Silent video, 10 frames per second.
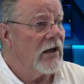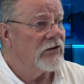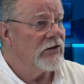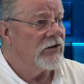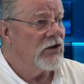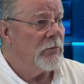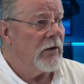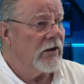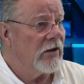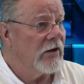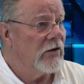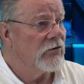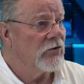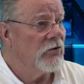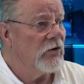as determining the
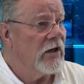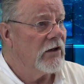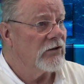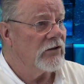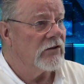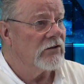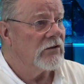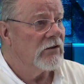guilt or innocence